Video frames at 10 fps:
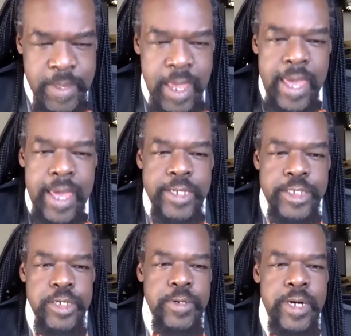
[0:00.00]
And
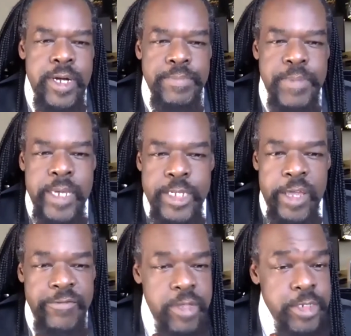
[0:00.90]
so because
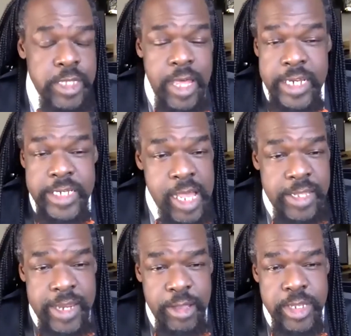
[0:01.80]
there's a lot of
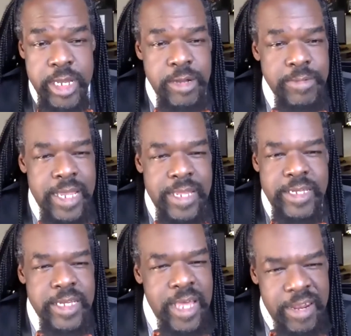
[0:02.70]
talent out there, and
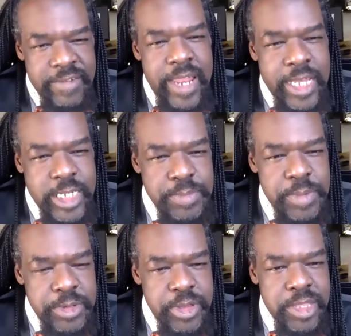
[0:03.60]
a lot of it has to be
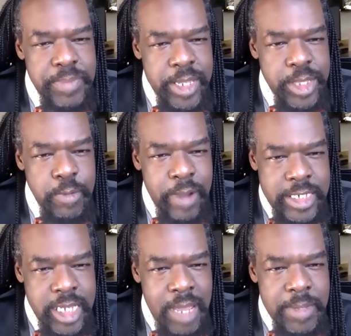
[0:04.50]
with you have to be at the right
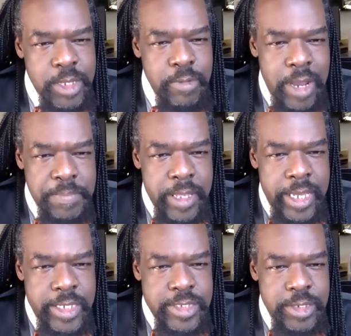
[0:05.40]
time, at the right place.